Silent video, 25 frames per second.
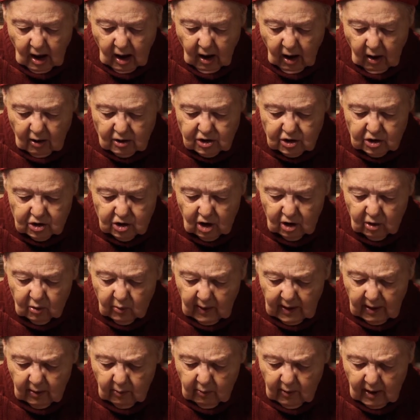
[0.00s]
Or should
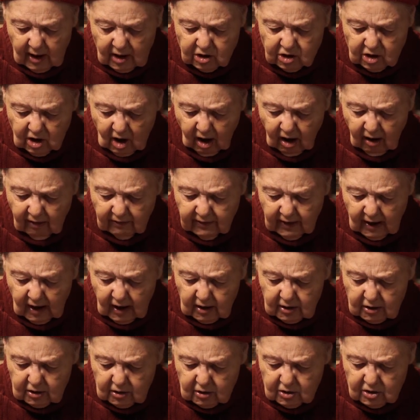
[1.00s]
we rush off
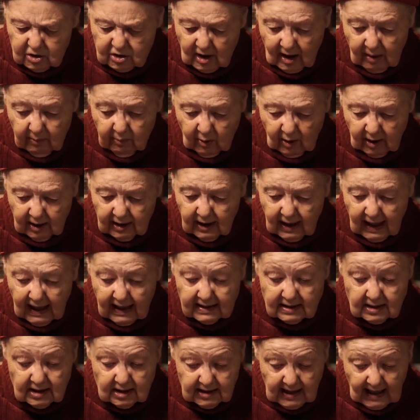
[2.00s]
to someone
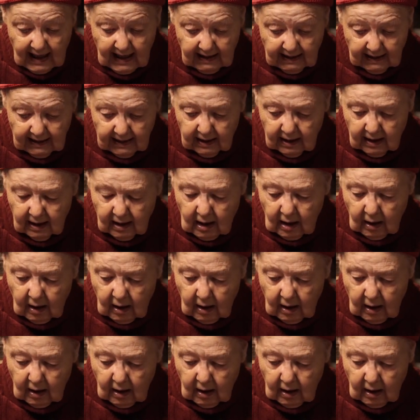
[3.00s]
like Sally